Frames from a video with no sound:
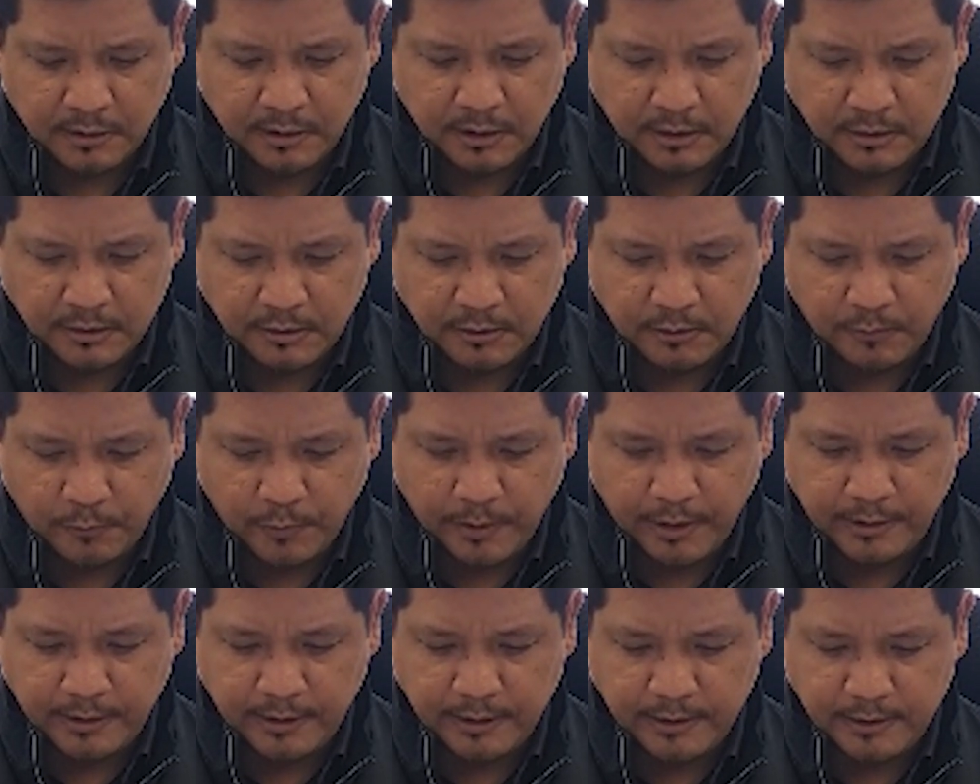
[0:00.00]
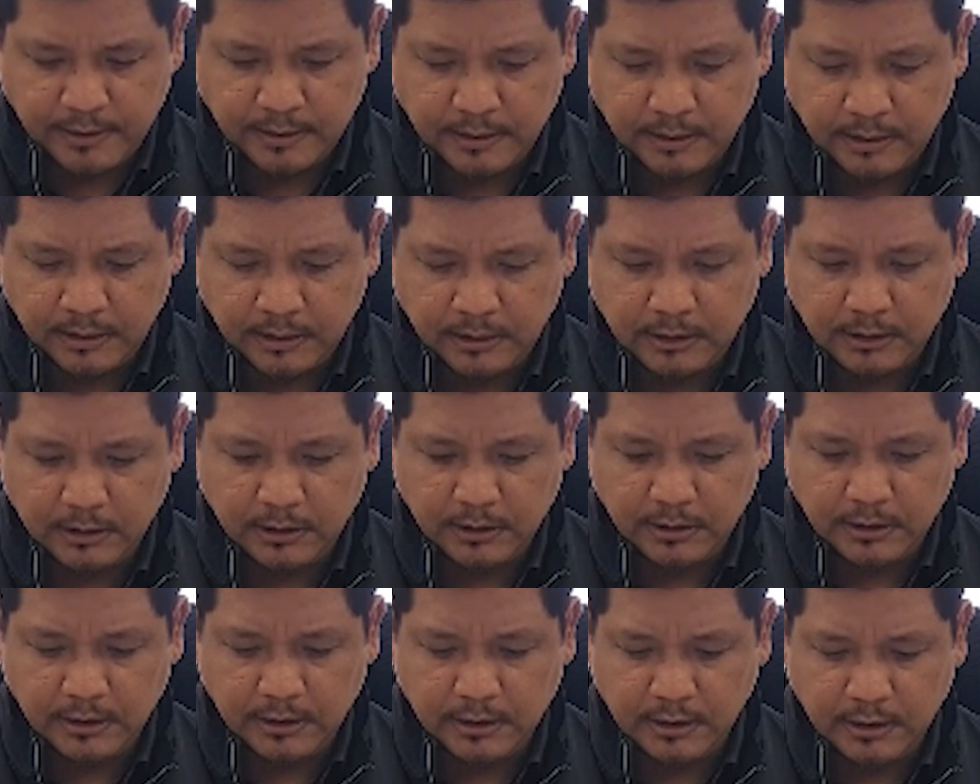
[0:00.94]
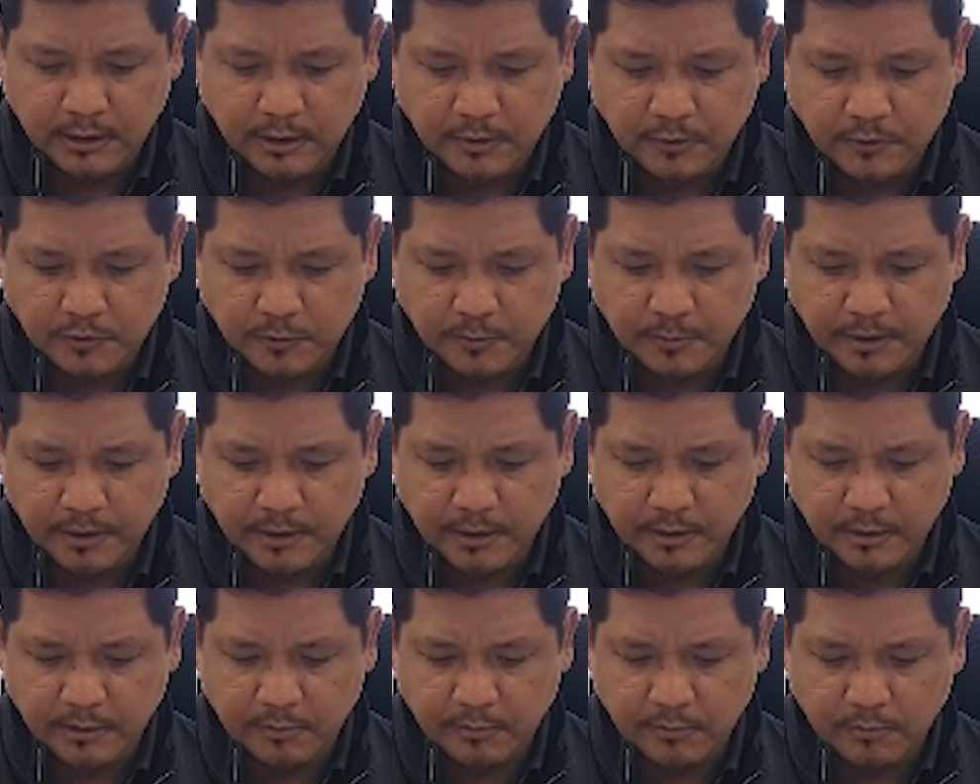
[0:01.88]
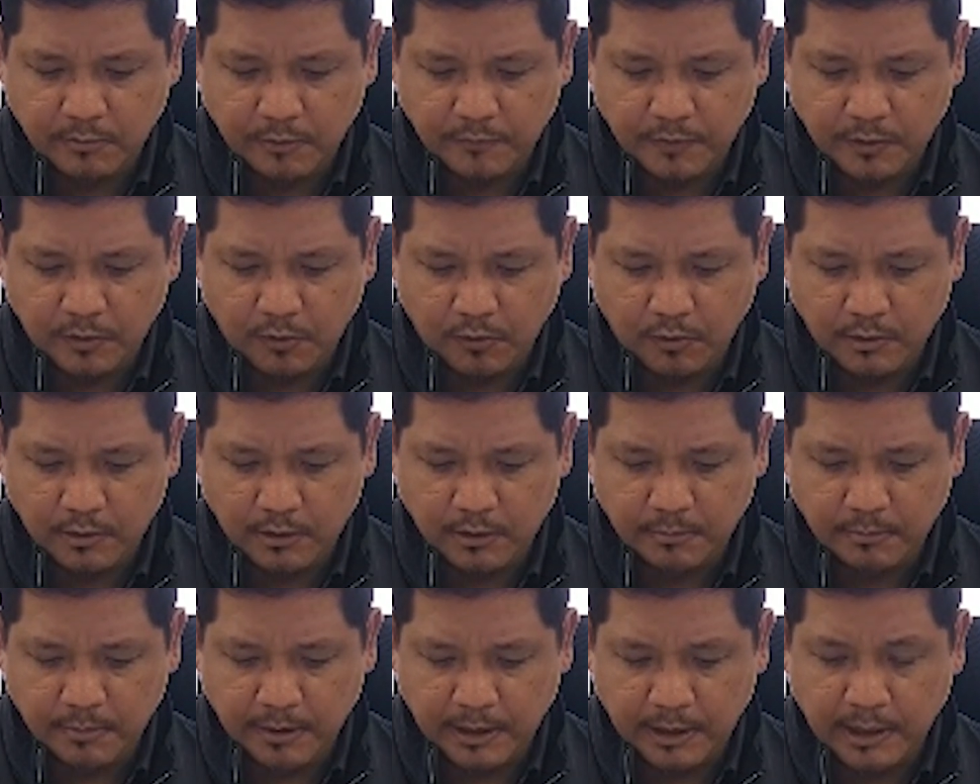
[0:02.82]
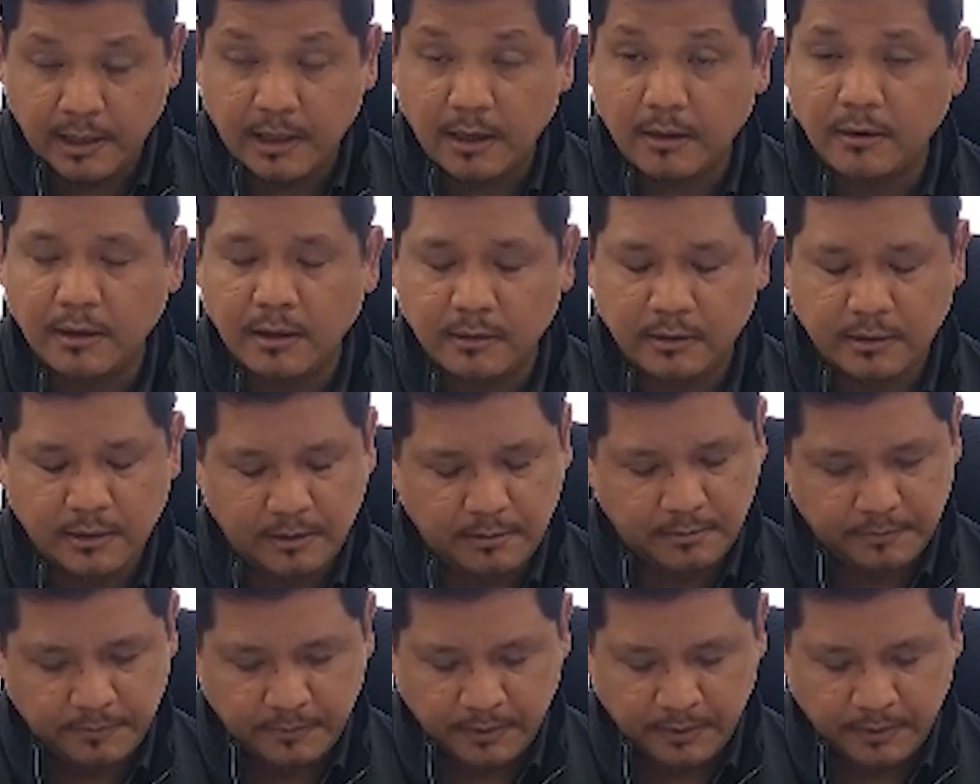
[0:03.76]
As you're aware that earlier there used to be what we call the the